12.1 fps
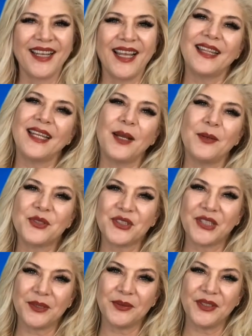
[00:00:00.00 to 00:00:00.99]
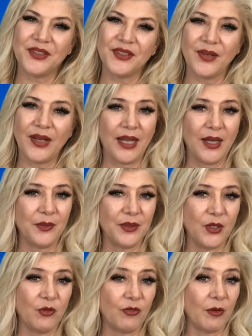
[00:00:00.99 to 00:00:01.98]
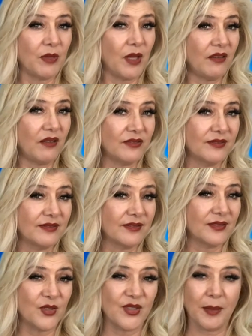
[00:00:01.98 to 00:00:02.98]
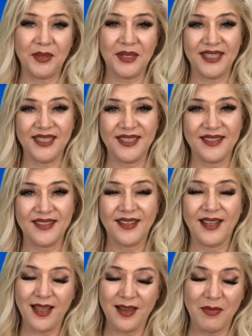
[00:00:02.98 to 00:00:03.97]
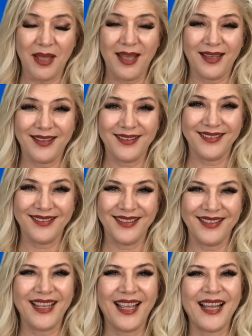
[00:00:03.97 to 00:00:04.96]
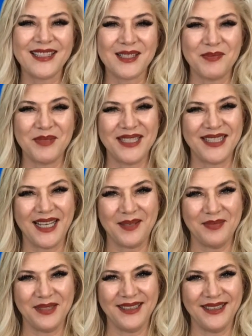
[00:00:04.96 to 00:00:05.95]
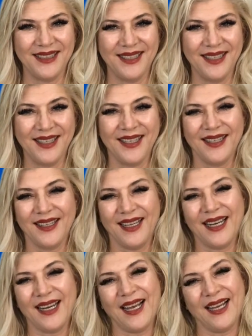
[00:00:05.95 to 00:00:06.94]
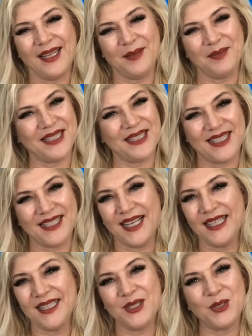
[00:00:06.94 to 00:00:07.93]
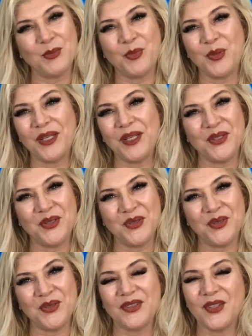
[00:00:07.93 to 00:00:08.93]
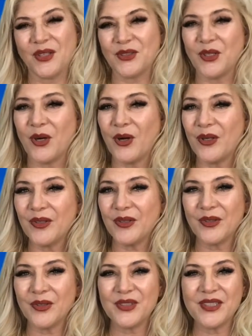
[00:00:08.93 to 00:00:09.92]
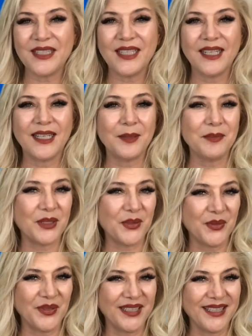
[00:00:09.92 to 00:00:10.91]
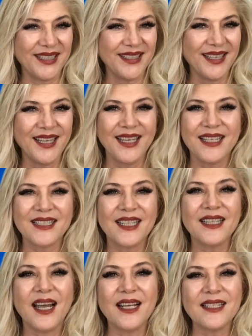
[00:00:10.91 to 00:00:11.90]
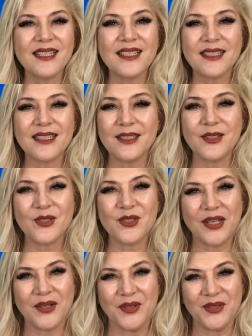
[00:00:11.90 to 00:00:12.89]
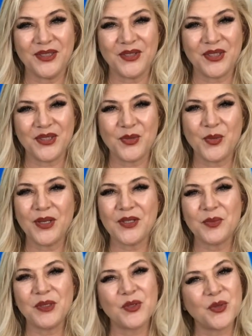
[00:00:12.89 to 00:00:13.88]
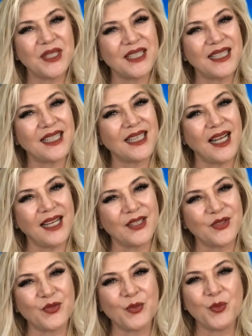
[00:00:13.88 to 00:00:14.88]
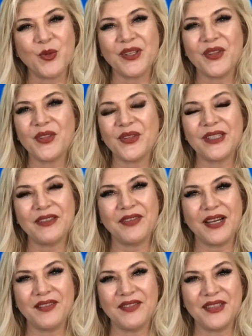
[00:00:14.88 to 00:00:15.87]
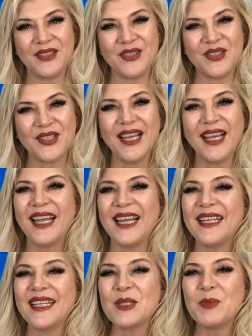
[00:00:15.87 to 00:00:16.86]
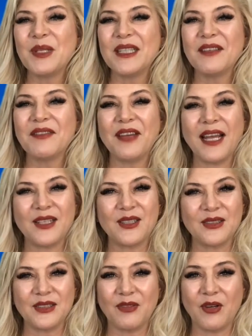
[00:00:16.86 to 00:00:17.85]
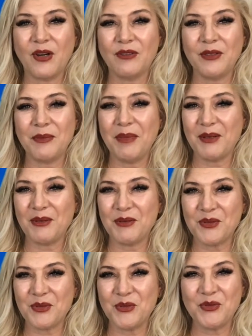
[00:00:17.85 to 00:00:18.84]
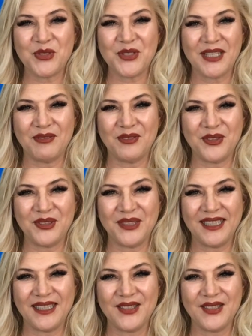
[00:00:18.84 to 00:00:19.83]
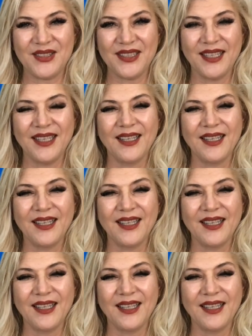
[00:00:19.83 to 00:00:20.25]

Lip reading: And then I will share with you how we go from love to separateness and back in the Ask Me segment. And I am excited to bring you Dr. Arthur Sierra Micoli. He's a licensed clinical psychologist who has been treating clients for more than 35 years, and he has been the faculty of Harvard Medical School for several years.